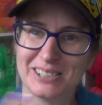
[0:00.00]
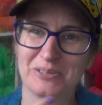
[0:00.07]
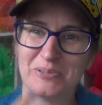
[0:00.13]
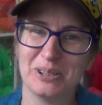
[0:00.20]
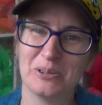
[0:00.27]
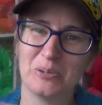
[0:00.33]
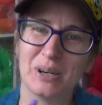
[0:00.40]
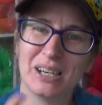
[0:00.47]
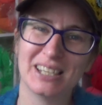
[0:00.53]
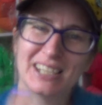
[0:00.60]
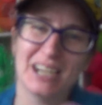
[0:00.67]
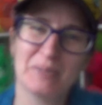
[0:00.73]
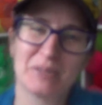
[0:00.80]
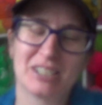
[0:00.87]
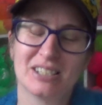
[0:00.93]
when the wind
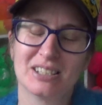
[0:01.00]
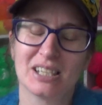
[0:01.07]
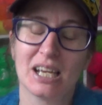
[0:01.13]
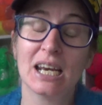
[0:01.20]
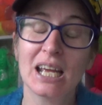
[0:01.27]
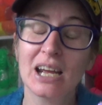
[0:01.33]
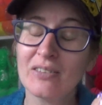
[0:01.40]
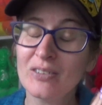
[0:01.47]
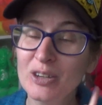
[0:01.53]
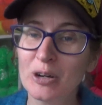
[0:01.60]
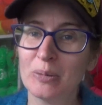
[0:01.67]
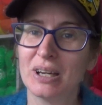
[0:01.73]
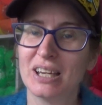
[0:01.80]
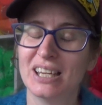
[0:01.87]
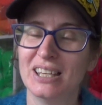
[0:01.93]
captures it, and every
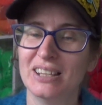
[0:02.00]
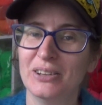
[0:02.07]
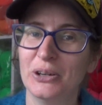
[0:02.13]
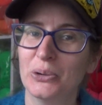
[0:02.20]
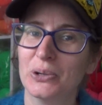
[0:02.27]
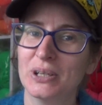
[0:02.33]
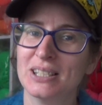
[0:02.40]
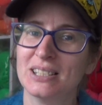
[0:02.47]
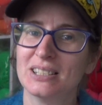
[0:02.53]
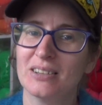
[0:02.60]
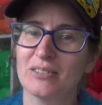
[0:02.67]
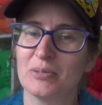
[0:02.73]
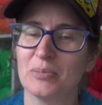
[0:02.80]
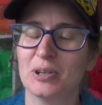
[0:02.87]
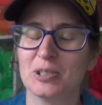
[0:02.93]
time I hear the noise
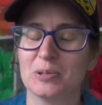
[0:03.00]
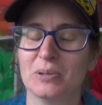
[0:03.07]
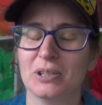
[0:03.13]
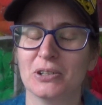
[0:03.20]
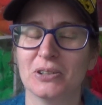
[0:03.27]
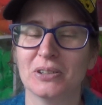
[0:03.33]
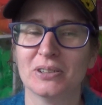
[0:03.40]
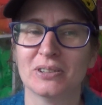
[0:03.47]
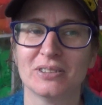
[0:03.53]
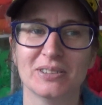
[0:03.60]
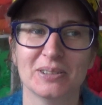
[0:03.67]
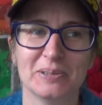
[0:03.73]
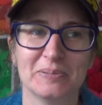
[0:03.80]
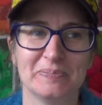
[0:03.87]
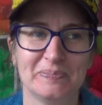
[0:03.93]
it reminds me of her.
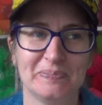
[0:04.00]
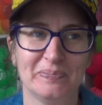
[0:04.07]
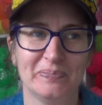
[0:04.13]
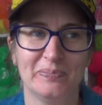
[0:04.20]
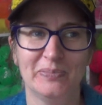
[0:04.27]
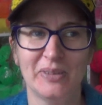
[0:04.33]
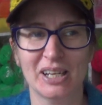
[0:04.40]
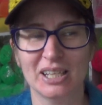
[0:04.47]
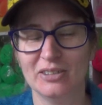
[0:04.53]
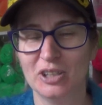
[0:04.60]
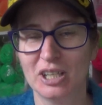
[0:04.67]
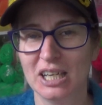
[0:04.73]
So that, if you can